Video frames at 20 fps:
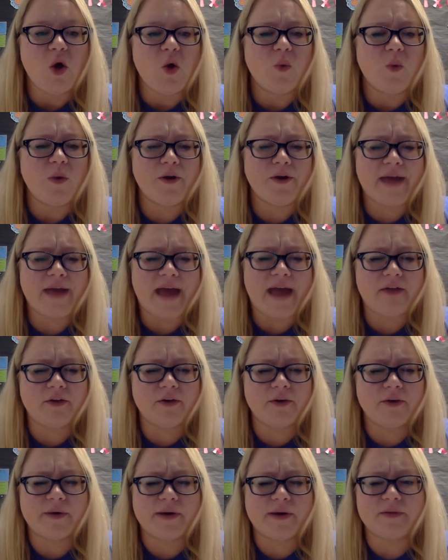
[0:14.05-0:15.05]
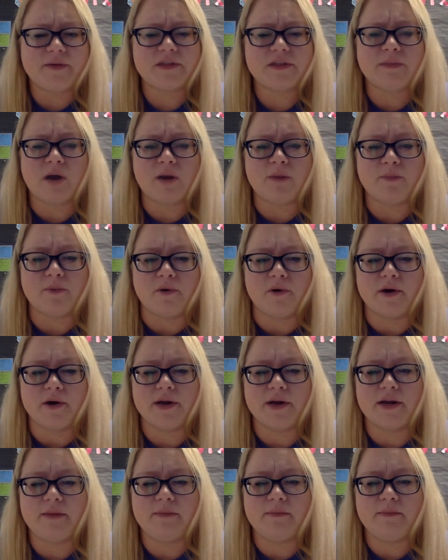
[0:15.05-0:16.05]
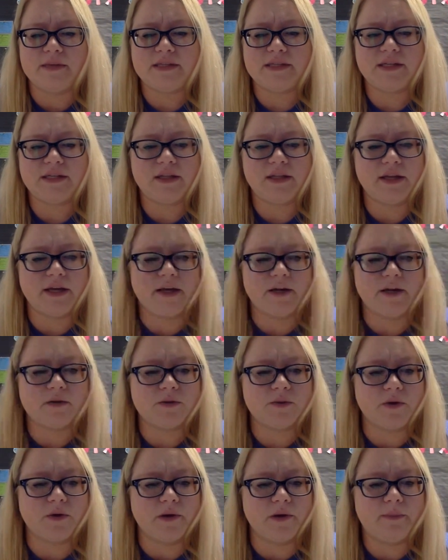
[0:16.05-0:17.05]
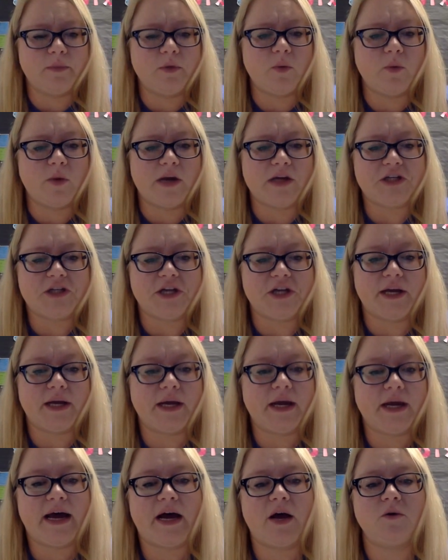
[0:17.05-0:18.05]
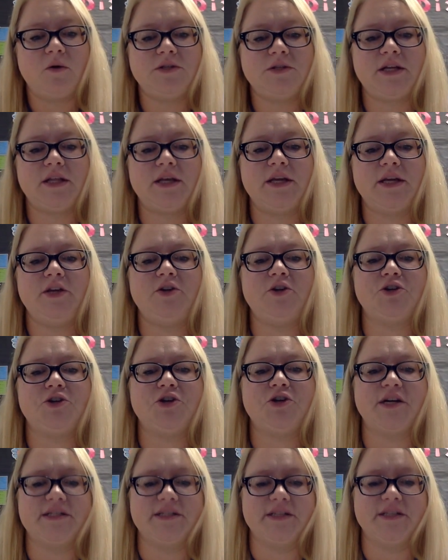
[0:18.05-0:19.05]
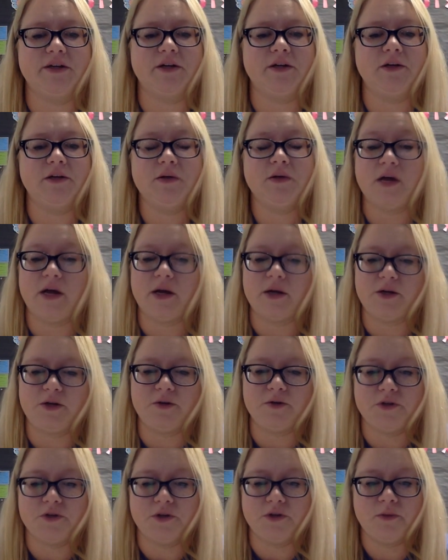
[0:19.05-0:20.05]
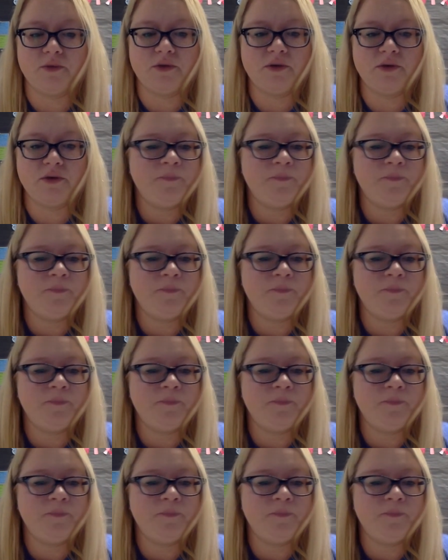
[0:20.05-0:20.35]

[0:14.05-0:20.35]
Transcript: We're gathered around the smartboard in Miss DeLeo's room watching How to Clean Your Tricycle on YouTube.